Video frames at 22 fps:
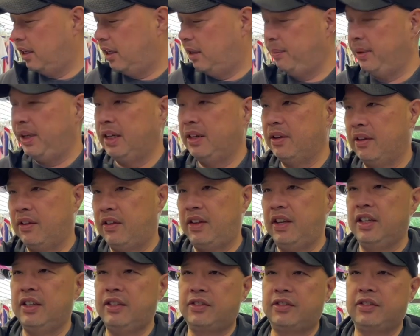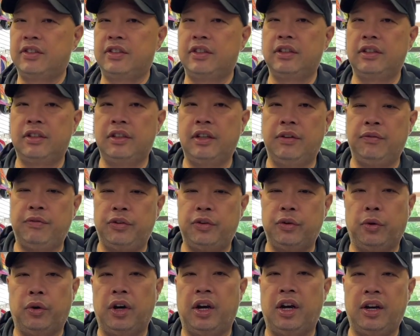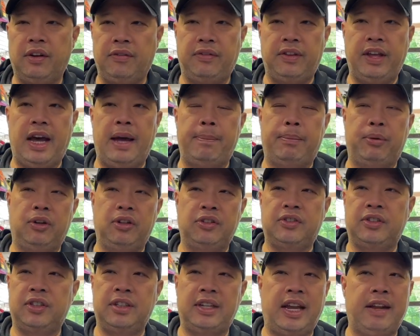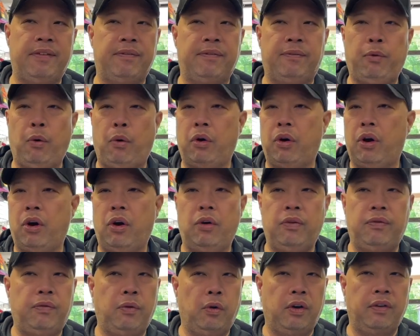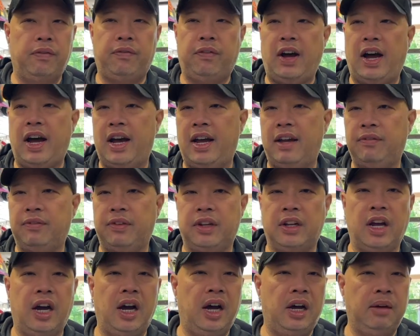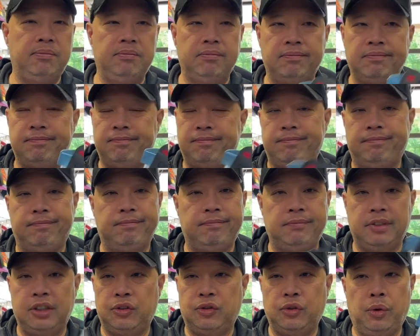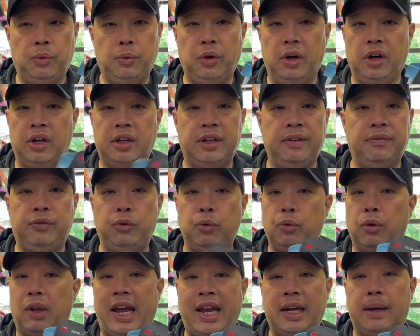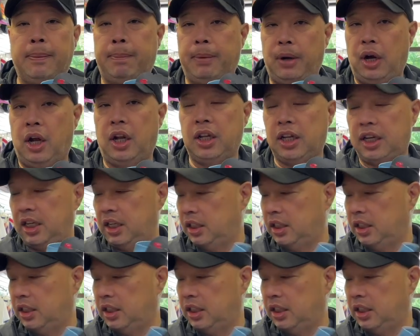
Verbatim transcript: I mean, this, if you're of that person, that 4045 and up, this will work if you like poly.